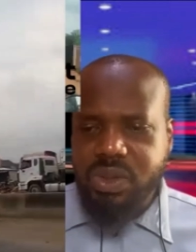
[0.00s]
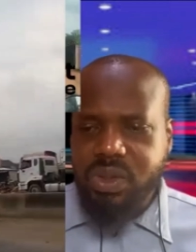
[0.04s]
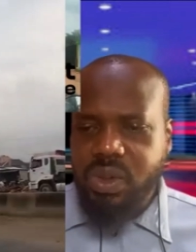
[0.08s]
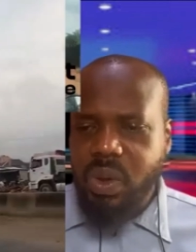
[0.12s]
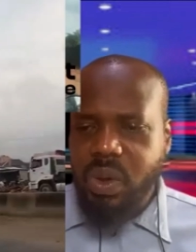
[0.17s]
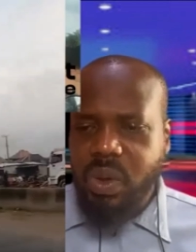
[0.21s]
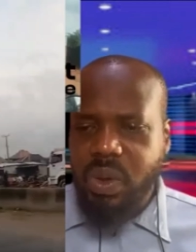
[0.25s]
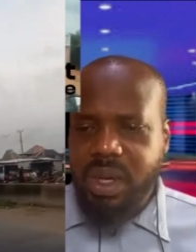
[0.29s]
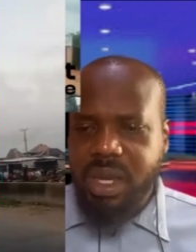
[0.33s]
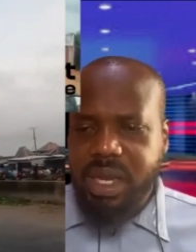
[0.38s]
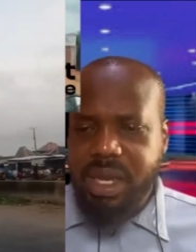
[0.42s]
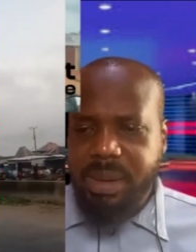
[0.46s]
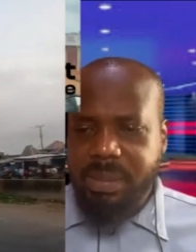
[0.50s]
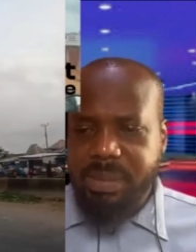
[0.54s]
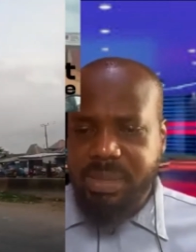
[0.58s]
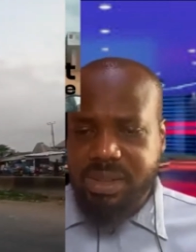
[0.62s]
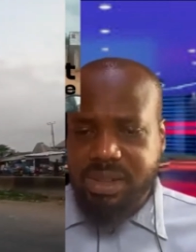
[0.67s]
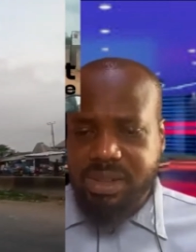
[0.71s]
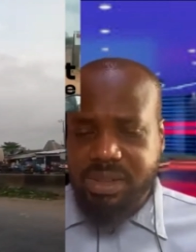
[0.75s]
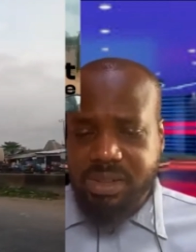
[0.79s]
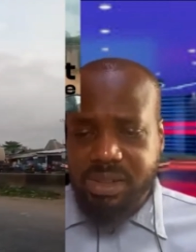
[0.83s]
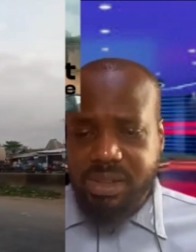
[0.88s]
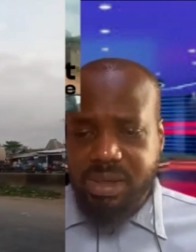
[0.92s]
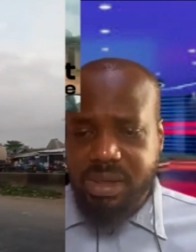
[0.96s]
So
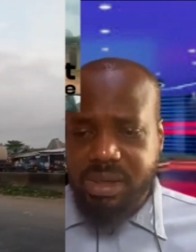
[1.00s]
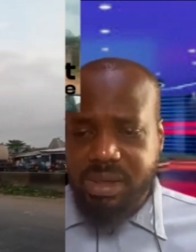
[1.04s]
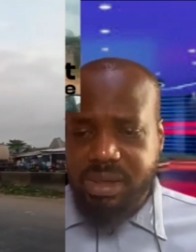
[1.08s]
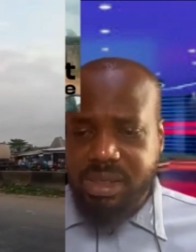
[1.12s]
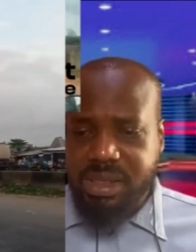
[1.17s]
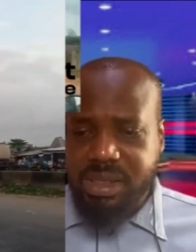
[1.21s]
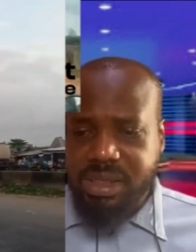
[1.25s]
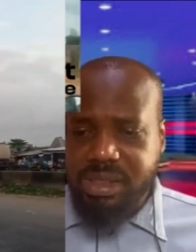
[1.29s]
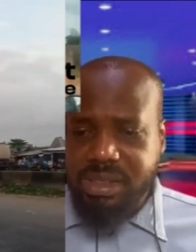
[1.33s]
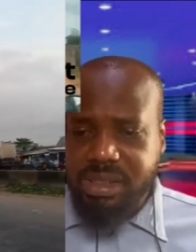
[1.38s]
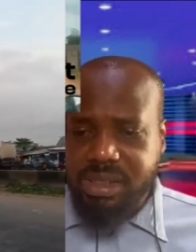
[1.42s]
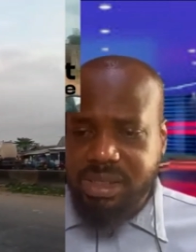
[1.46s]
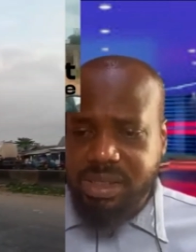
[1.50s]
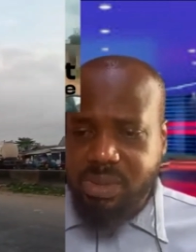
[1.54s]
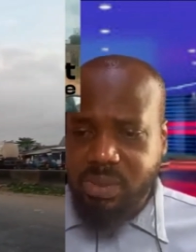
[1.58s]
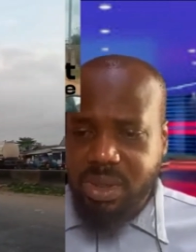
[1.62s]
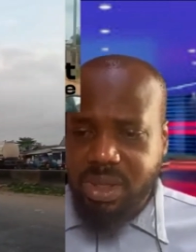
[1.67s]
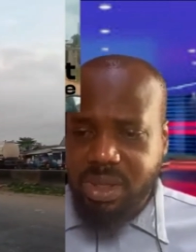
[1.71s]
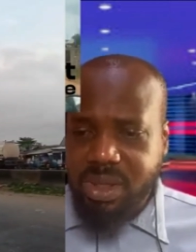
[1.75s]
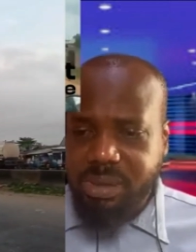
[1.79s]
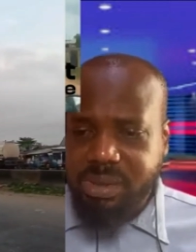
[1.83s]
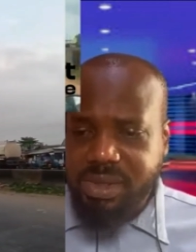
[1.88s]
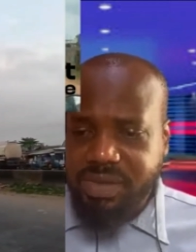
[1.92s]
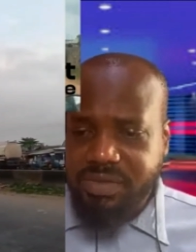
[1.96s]
it's a
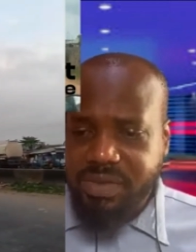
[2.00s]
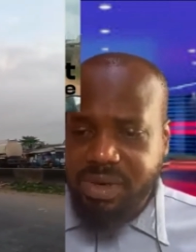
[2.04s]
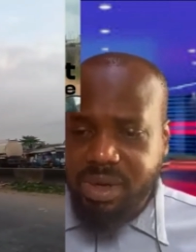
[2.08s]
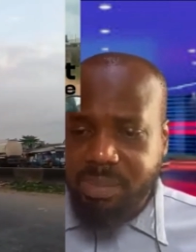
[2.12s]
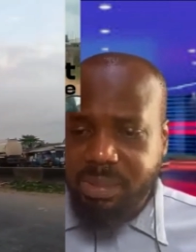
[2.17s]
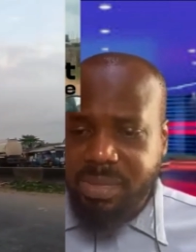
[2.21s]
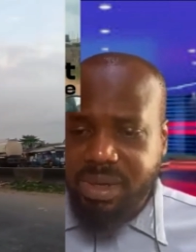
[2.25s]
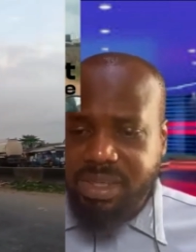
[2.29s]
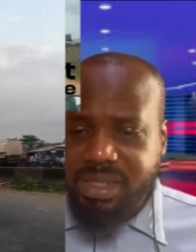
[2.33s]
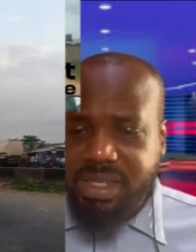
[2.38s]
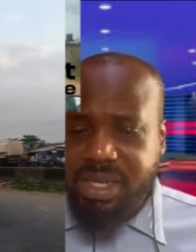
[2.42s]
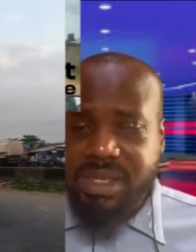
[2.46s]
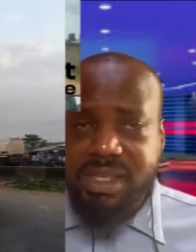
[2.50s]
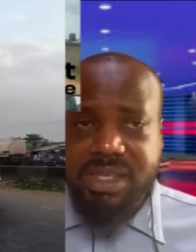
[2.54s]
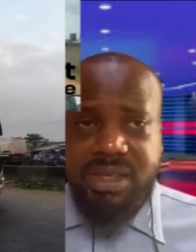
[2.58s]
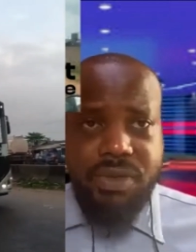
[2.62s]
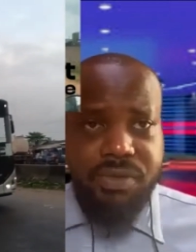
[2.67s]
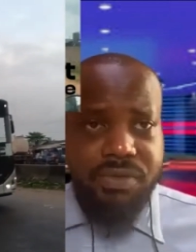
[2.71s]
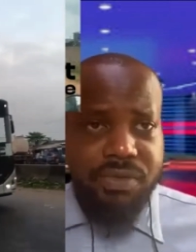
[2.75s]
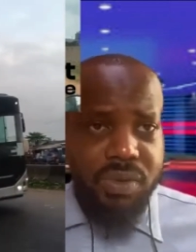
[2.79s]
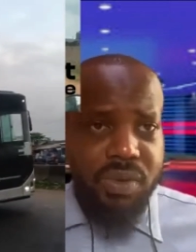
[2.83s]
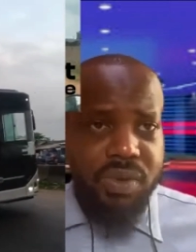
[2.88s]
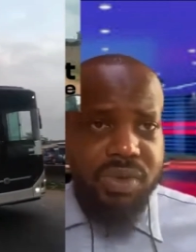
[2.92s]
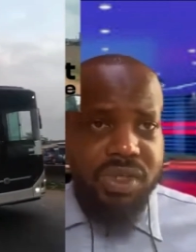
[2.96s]
welcome development, and
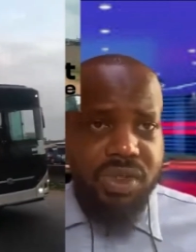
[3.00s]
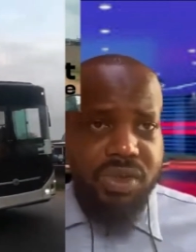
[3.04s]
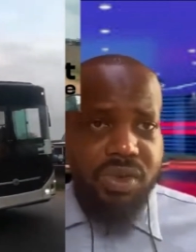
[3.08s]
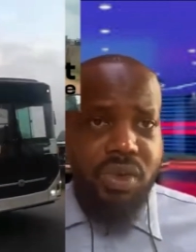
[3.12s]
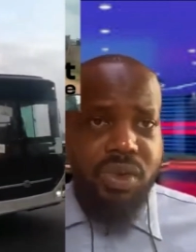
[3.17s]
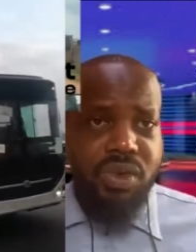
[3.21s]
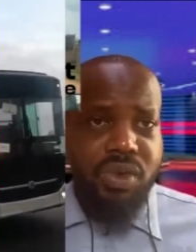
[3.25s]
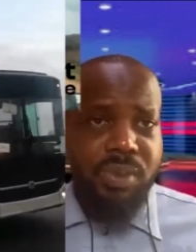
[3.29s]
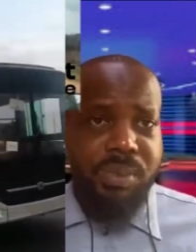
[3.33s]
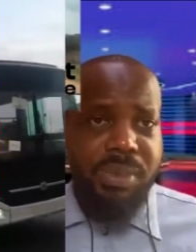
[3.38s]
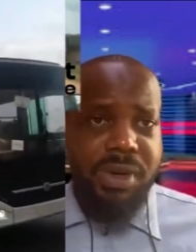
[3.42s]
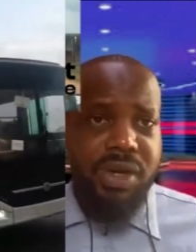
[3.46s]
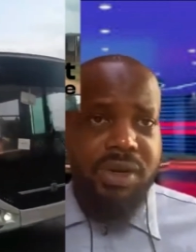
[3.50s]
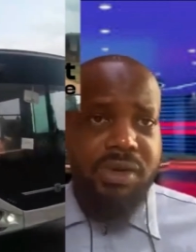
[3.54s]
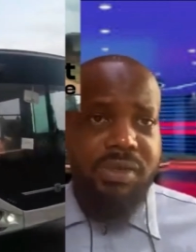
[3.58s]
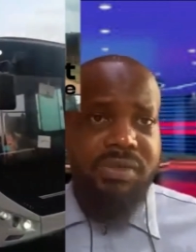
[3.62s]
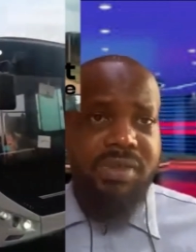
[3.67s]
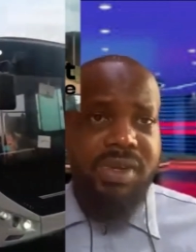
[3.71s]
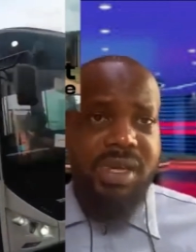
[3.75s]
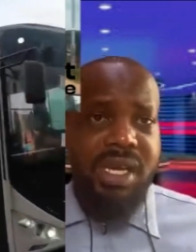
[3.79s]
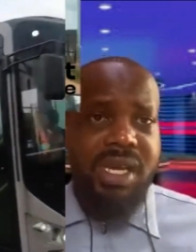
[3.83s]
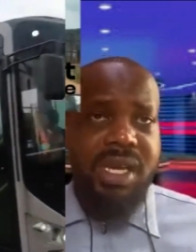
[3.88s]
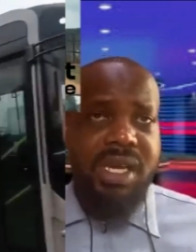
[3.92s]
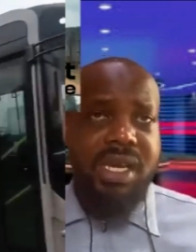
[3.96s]
of course, it's also part
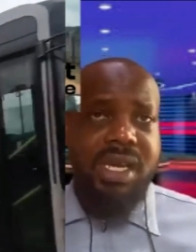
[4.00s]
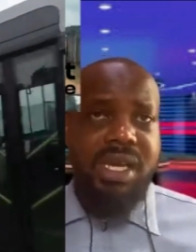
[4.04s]
of